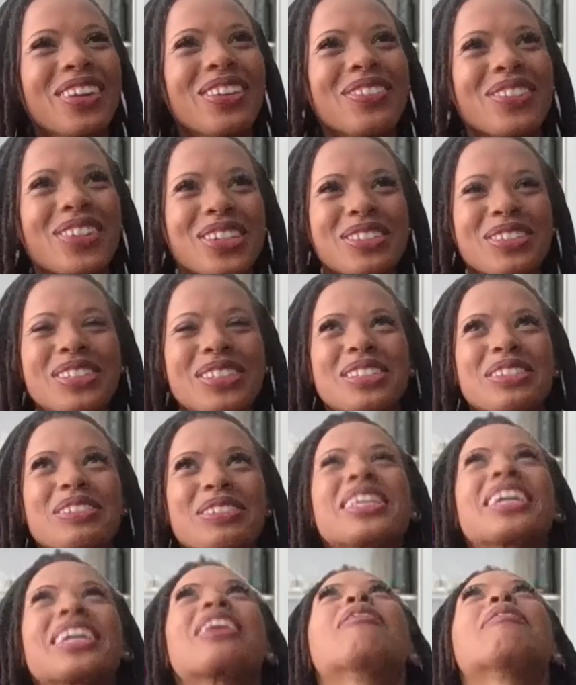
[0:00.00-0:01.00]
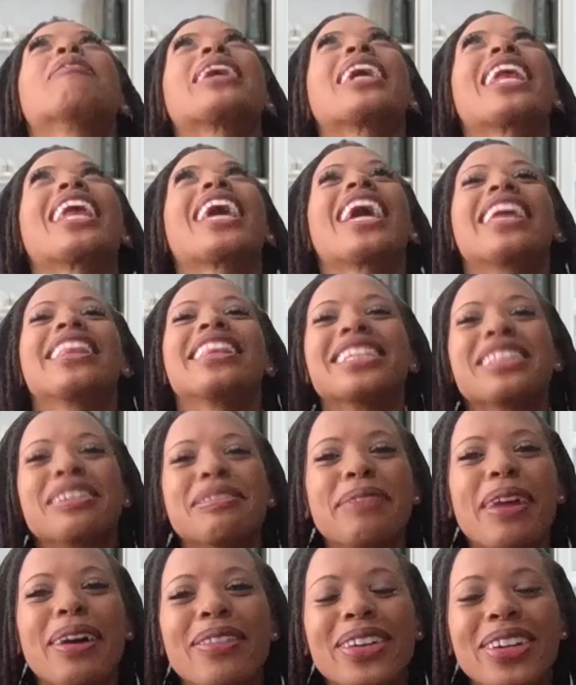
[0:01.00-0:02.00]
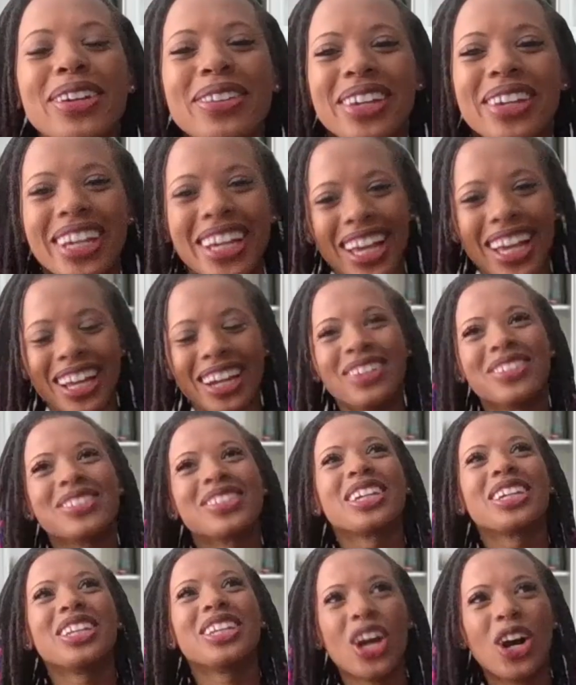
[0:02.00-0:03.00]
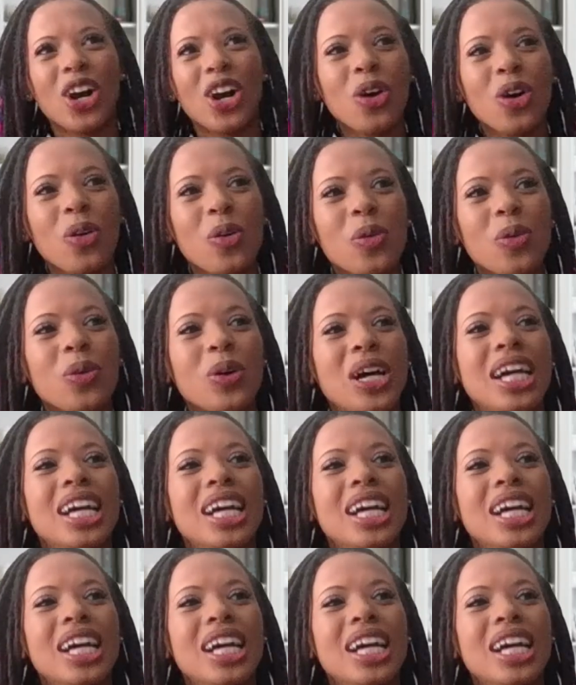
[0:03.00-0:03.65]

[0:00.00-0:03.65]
First one, so it's like, oh my God, I hate these. I'm never doing it again. I was like, no.